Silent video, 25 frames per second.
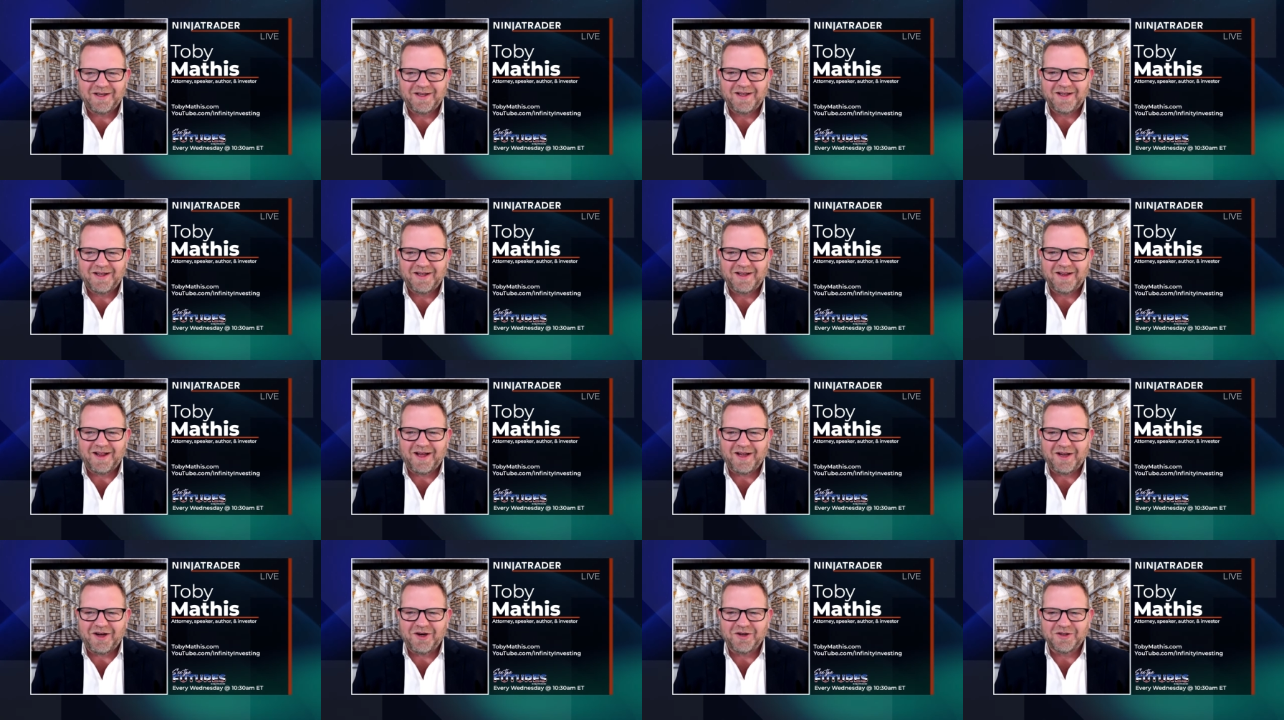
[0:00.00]

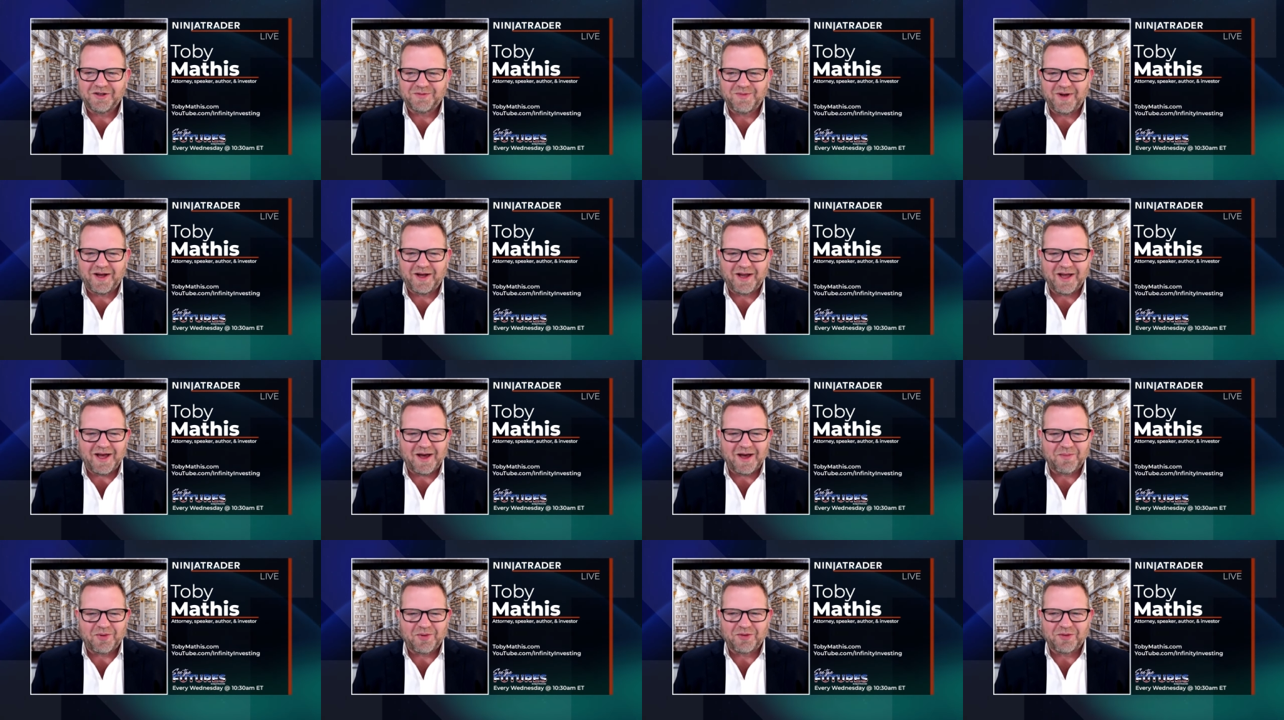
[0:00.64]
Like, here's my
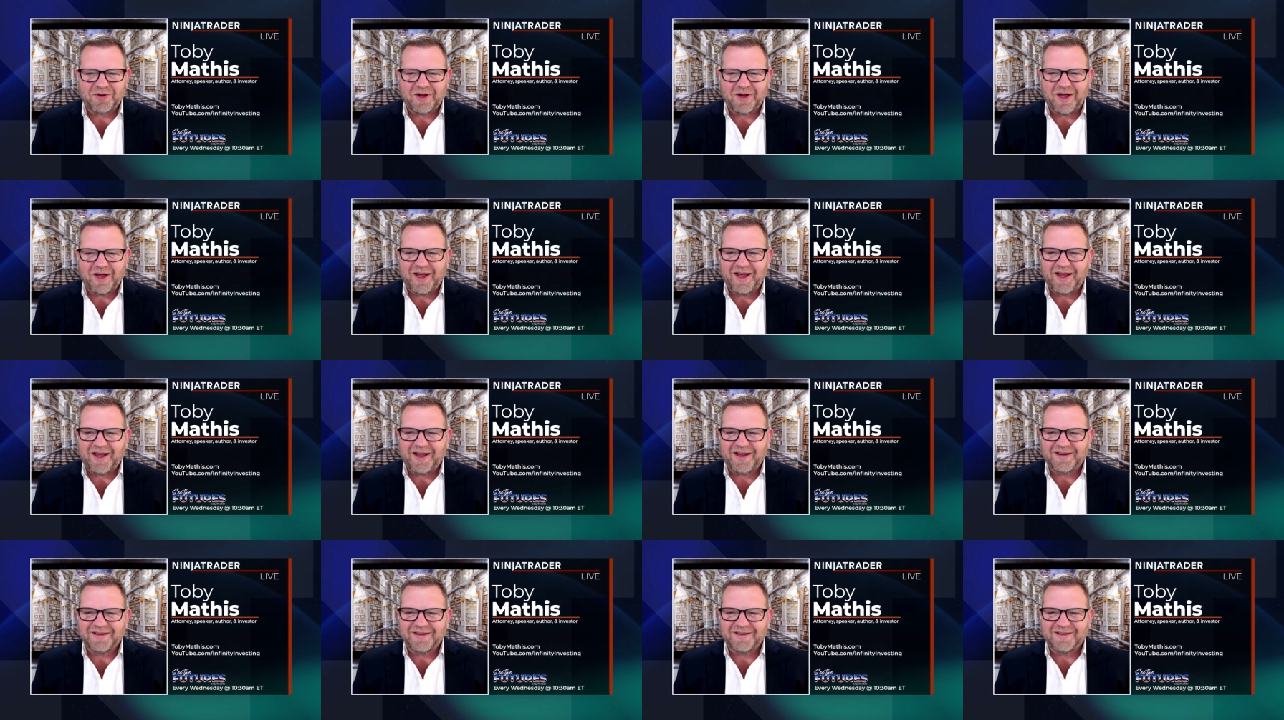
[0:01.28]
capital
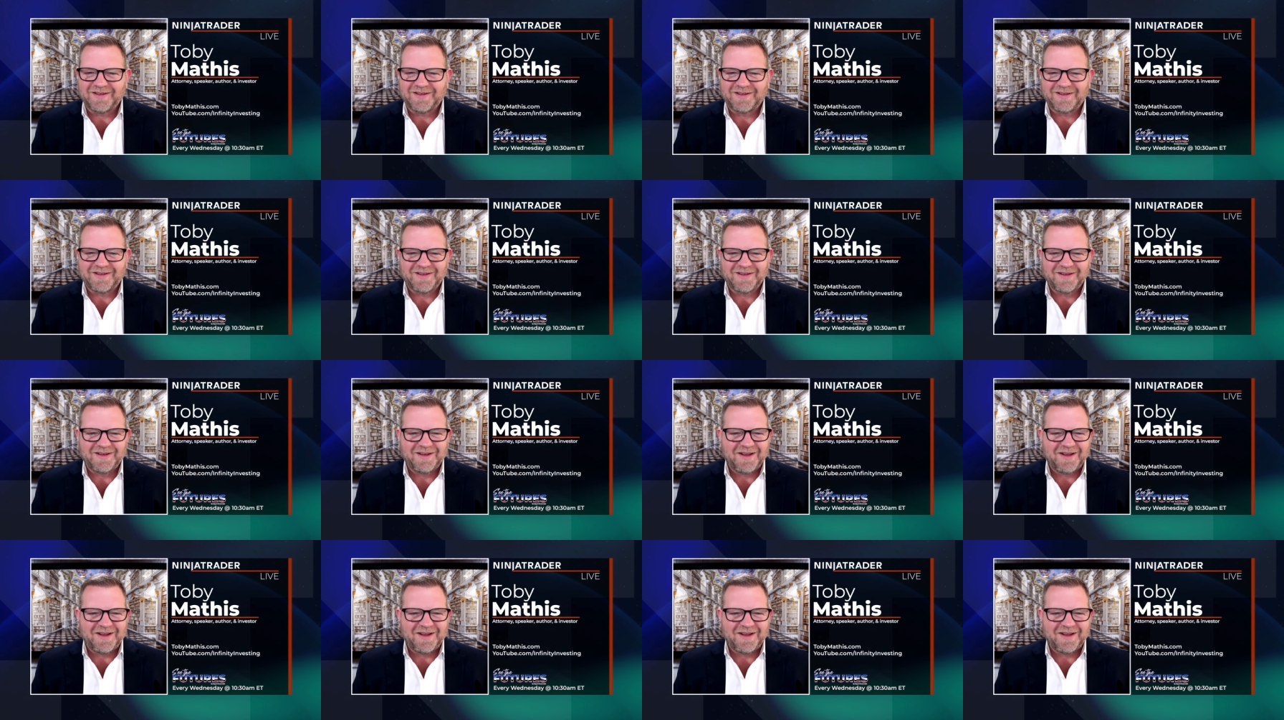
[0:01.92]
gains.